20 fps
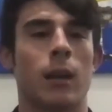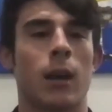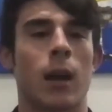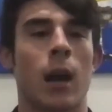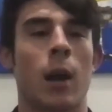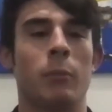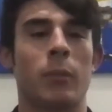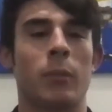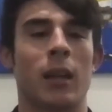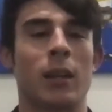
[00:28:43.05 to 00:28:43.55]

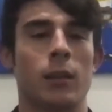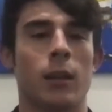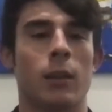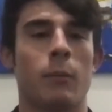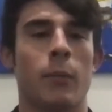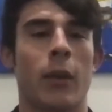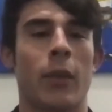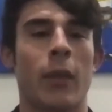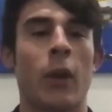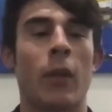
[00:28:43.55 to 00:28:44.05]
Um,
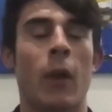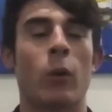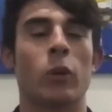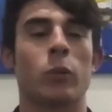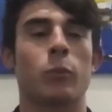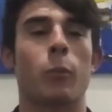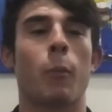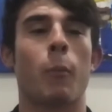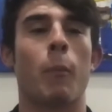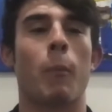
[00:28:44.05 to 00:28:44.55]
that, that was
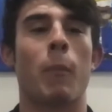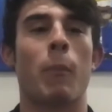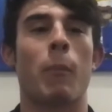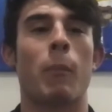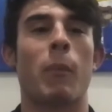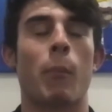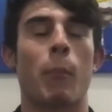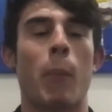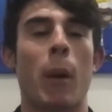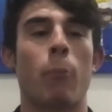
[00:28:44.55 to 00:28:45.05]

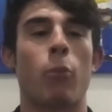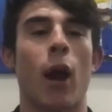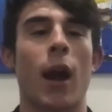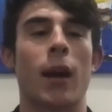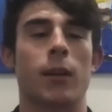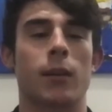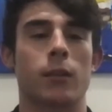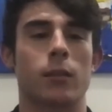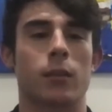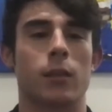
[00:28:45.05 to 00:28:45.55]
my
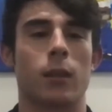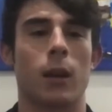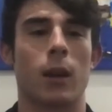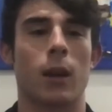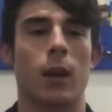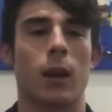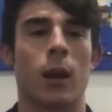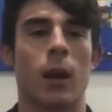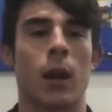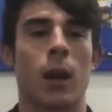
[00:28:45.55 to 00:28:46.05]
practice
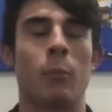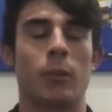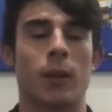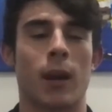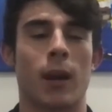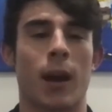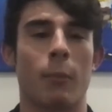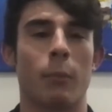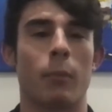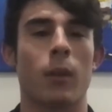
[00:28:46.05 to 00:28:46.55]
um,
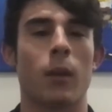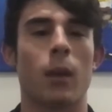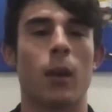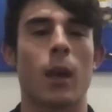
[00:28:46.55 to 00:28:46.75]
time.